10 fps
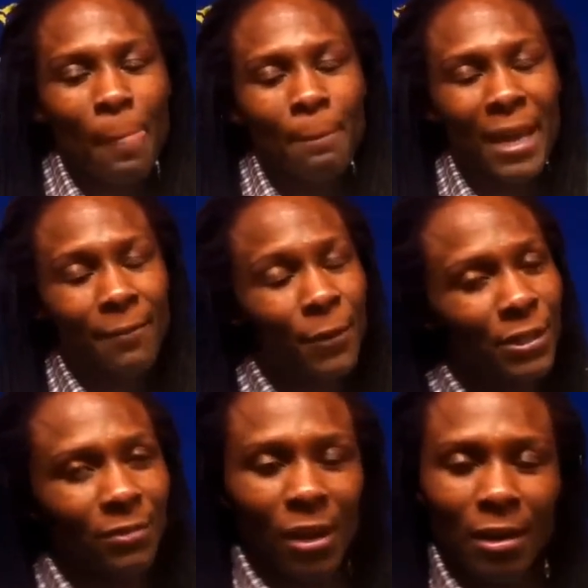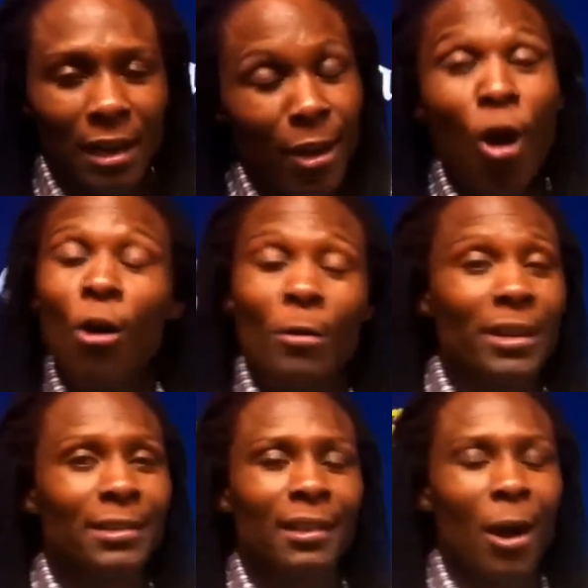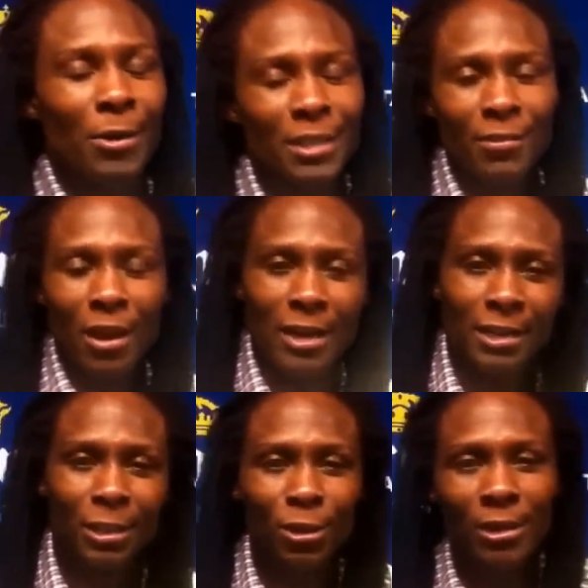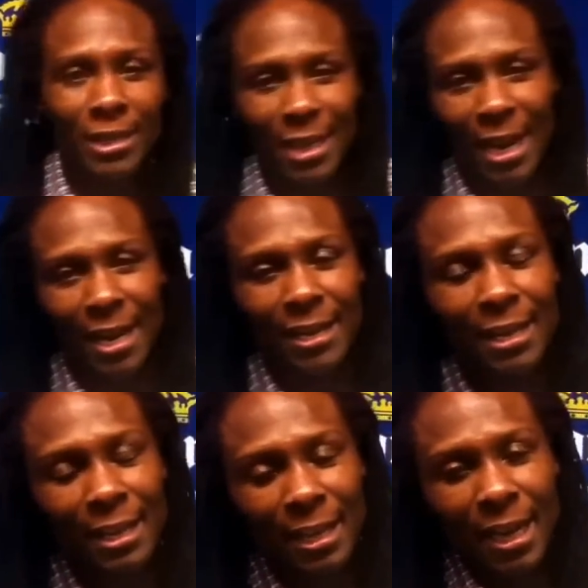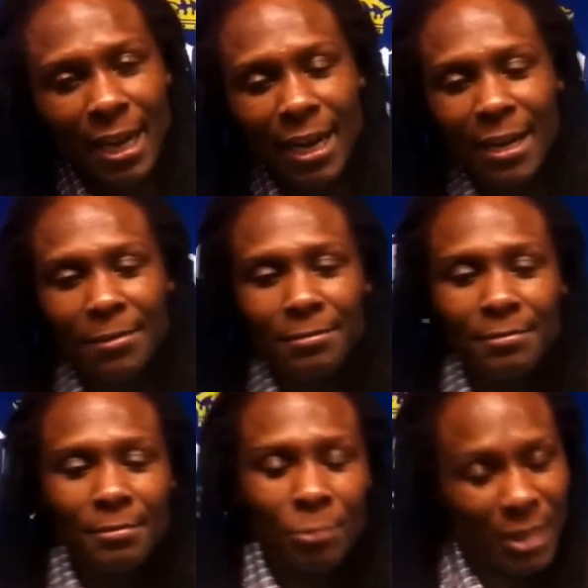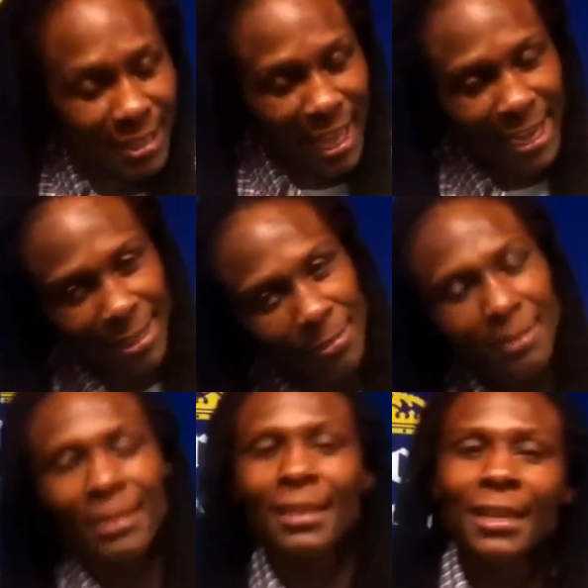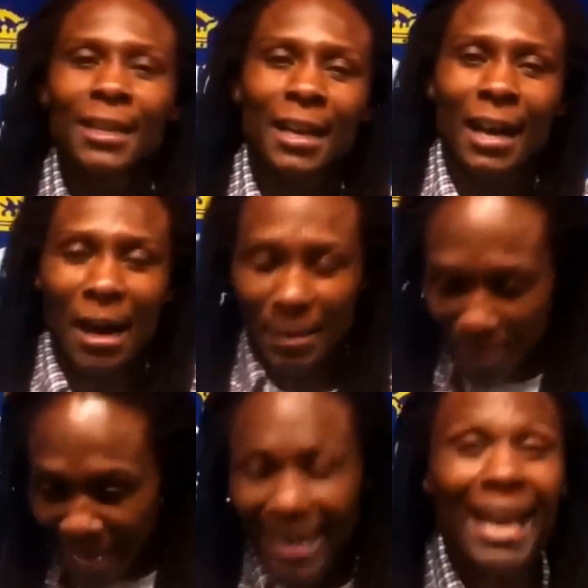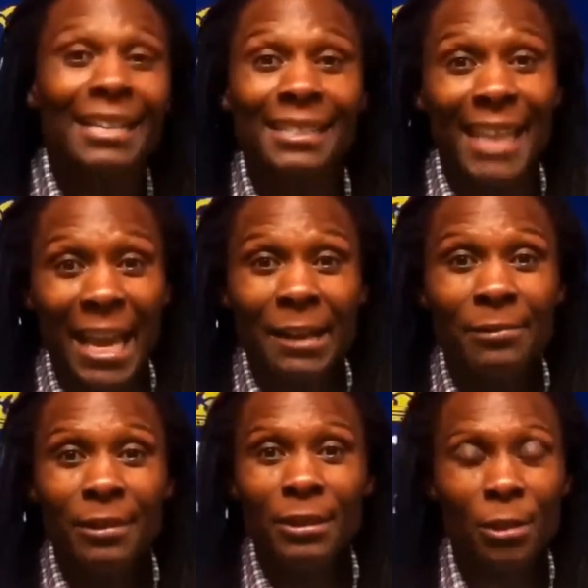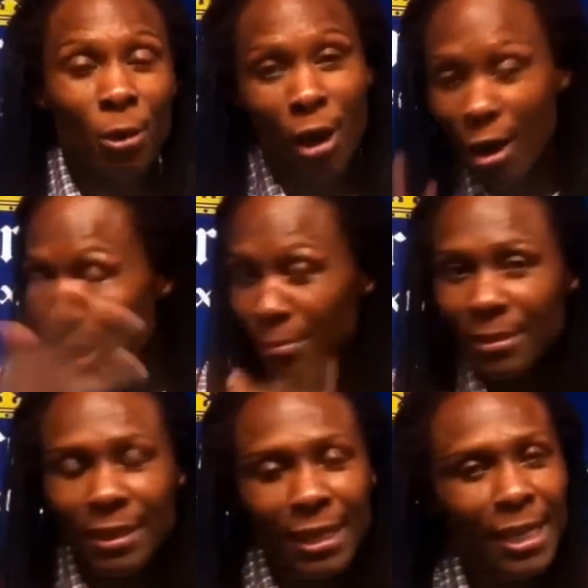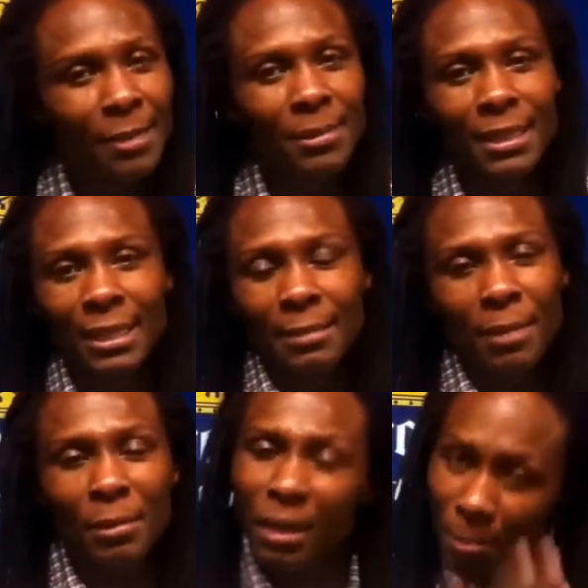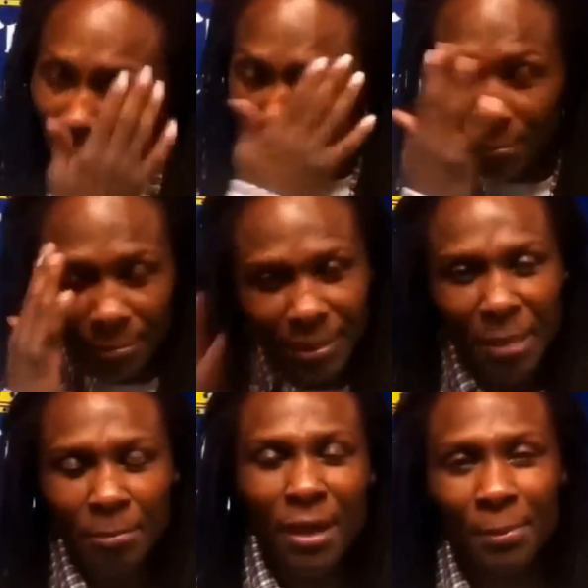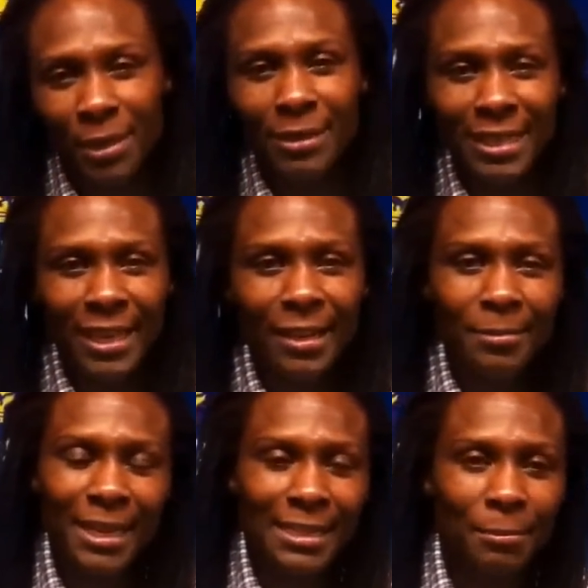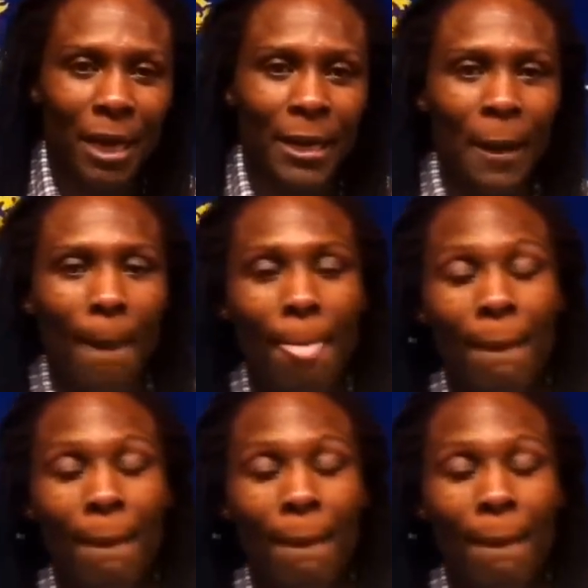Man, first of all, like always, I always give honor and glory to God. Want to thank him. I've made it out safe, no harm. Maybe a little bump here and there, but that's about it.